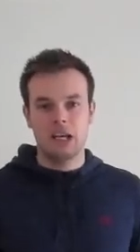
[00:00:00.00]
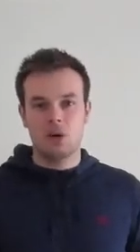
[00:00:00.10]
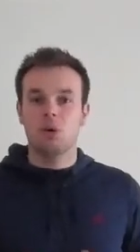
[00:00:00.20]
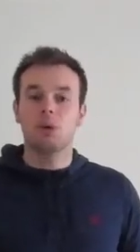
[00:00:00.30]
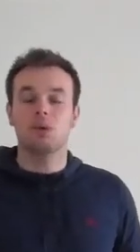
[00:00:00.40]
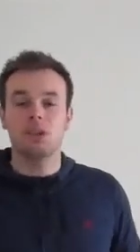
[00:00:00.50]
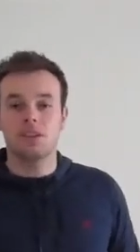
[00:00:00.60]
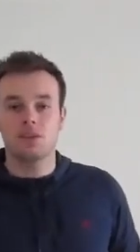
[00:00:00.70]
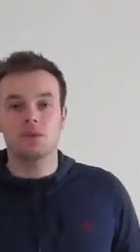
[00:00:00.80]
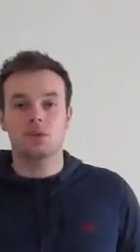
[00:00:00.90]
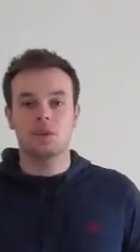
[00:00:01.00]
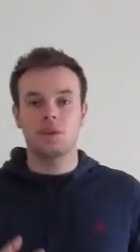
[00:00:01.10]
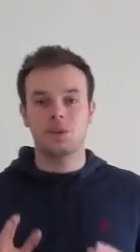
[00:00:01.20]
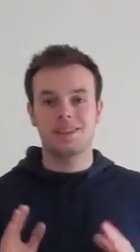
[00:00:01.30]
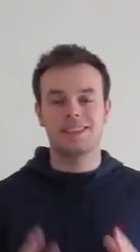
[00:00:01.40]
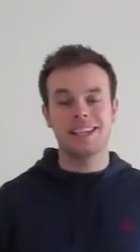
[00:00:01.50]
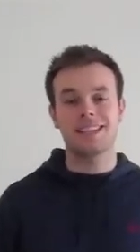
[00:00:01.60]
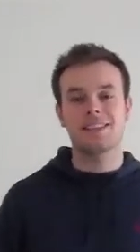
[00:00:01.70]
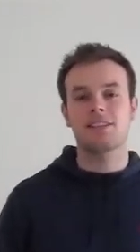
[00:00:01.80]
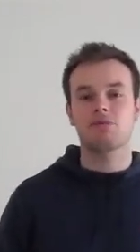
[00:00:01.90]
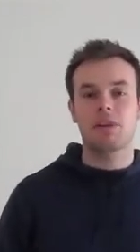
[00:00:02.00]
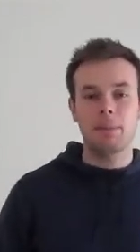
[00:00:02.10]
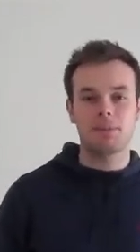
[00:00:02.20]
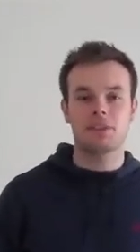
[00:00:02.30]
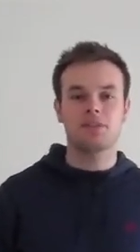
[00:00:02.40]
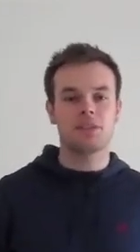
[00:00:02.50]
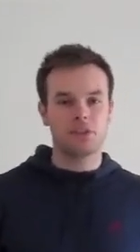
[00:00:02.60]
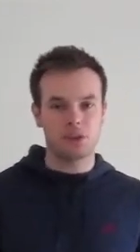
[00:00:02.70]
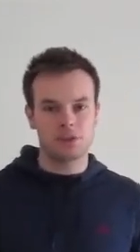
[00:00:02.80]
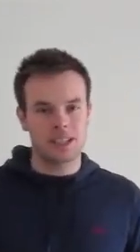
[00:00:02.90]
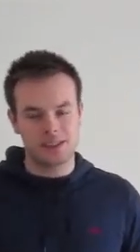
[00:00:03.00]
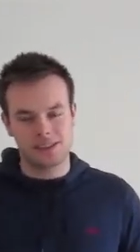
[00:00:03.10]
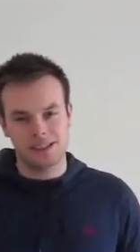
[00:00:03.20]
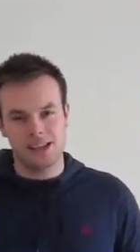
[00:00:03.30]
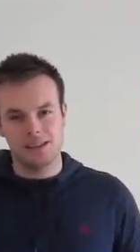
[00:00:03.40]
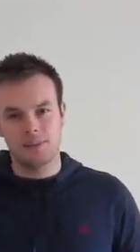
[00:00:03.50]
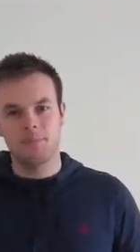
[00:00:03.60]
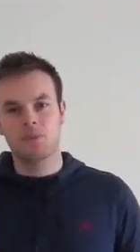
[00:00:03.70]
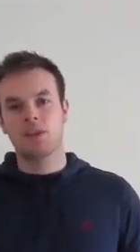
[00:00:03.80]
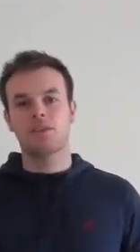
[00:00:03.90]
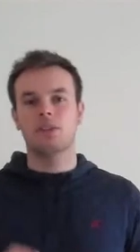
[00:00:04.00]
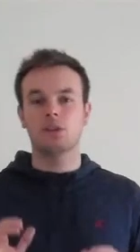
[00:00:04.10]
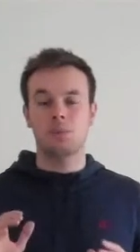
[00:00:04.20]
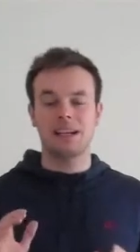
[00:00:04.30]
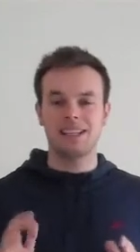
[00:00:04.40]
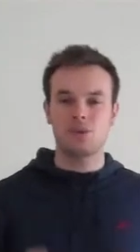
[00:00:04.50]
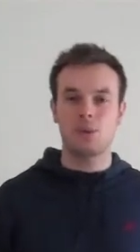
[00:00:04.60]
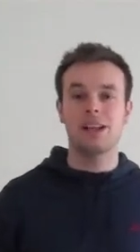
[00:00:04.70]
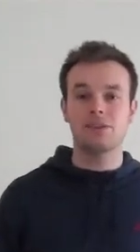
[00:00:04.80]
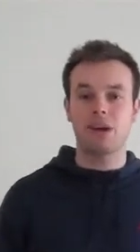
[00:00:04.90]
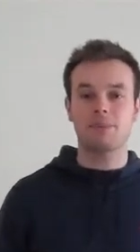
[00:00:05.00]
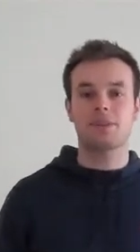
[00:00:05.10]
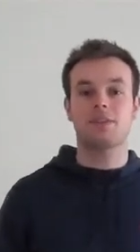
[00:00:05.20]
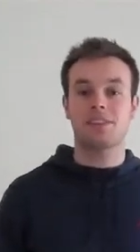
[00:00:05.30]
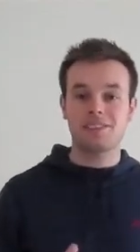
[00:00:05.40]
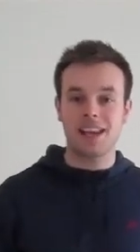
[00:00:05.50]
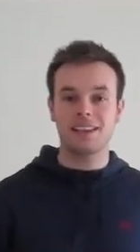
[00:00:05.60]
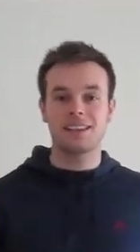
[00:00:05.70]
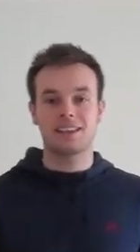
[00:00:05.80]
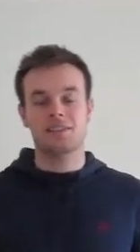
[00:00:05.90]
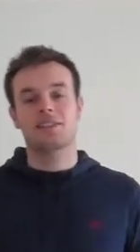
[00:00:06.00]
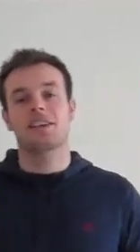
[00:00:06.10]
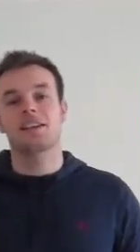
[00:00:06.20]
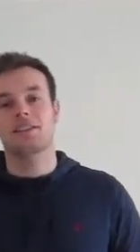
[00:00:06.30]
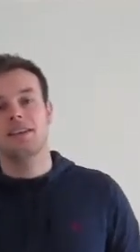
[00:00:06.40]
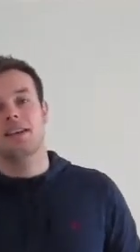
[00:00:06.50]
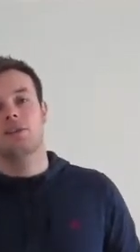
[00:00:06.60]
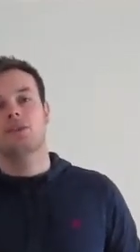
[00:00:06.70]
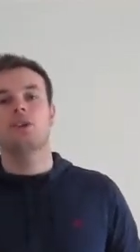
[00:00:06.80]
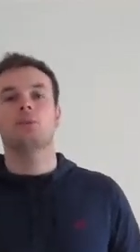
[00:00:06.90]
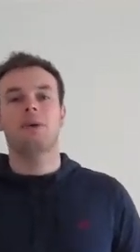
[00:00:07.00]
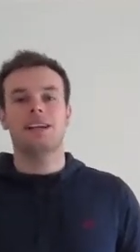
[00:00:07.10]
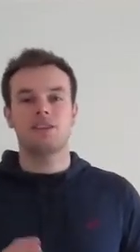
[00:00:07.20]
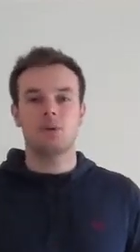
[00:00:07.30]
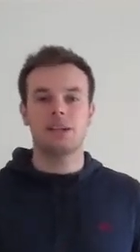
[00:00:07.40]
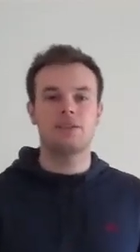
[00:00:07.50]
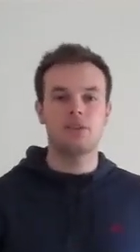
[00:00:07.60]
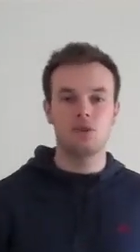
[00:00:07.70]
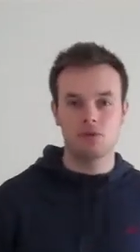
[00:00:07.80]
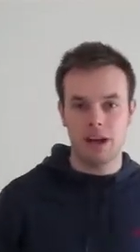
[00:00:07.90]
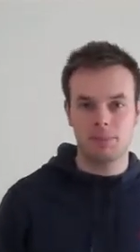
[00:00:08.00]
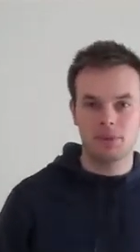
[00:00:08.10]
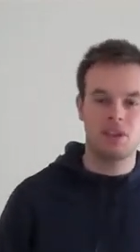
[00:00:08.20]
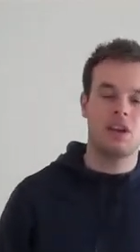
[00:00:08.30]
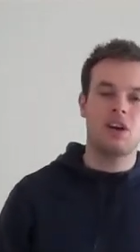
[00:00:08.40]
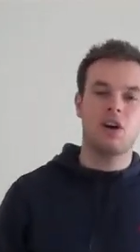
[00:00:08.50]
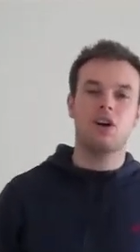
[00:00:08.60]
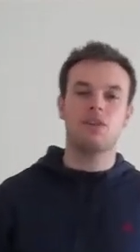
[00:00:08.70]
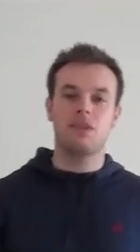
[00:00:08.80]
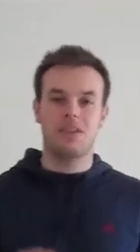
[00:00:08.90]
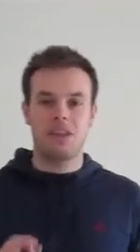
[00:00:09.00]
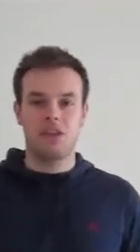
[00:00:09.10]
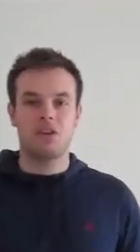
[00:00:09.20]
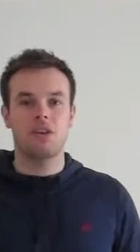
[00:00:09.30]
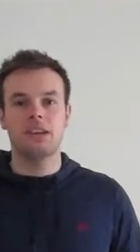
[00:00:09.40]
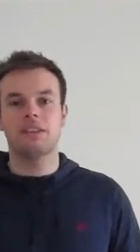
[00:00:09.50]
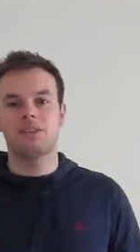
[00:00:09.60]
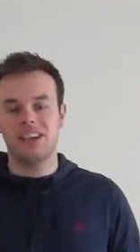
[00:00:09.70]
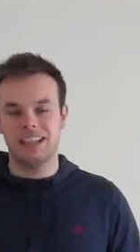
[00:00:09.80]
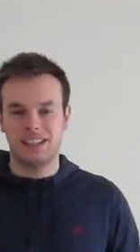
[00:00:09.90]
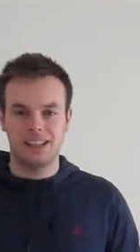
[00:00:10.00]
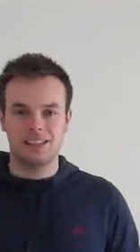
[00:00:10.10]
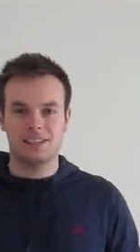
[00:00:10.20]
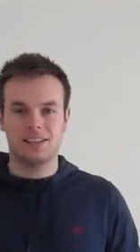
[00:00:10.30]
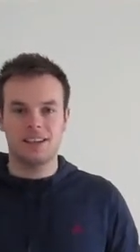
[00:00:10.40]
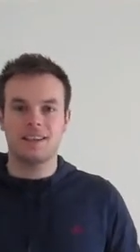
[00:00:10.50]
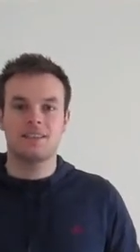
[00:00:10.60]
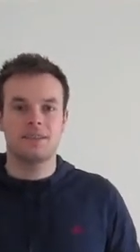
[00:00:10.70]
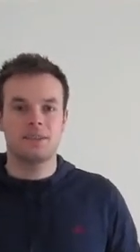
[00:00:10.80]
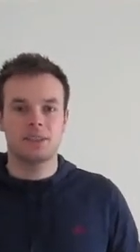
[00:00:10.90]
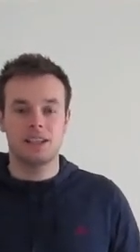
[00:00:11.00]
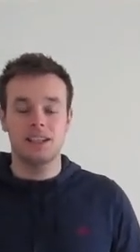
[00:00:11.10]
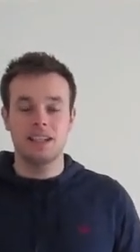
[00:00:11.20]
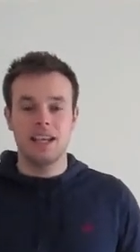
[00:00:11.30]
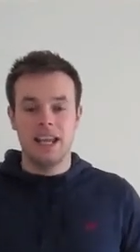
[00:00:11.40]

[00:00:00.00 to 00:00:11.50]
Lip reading: What we're going to do is going to do 6 reps of the first exercise, followed by 12 reps of the second exercise, followed by 24 reps of the third and final exercise, okay?